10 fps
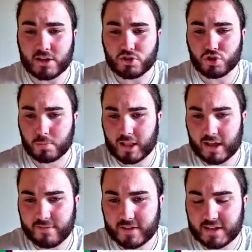
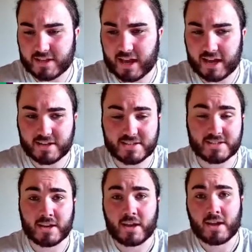Neffex.
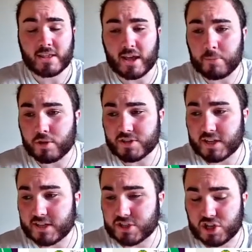Their
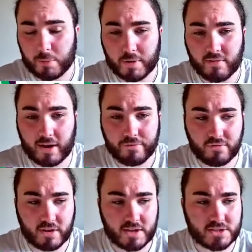music is copyright
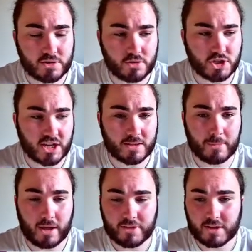free, so do check them
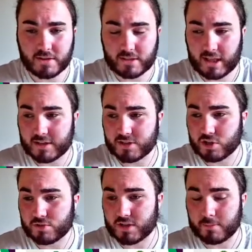out. They let us
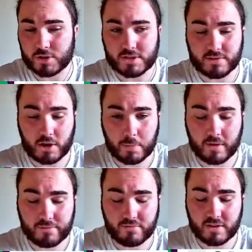use their music
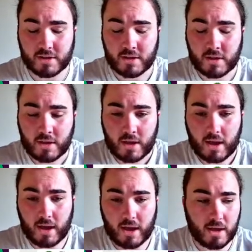copyright free.
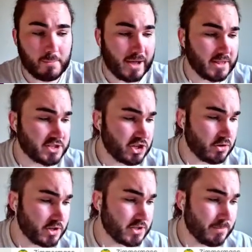And the
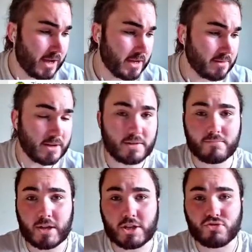song is my
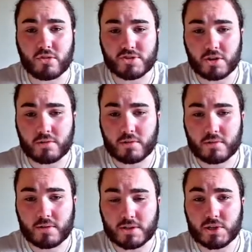intro song,
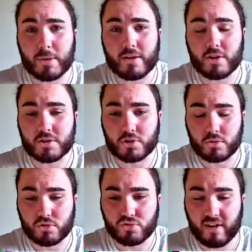as you may have heard,
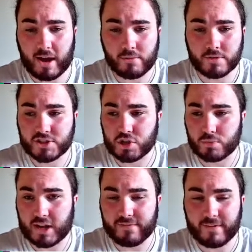called Crown. So
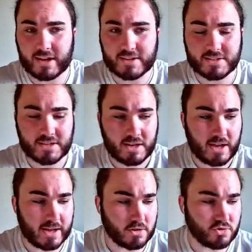Nefex
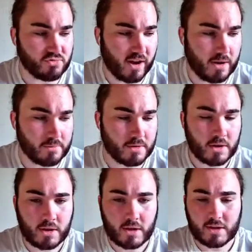and Crown
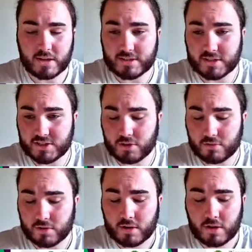is the song.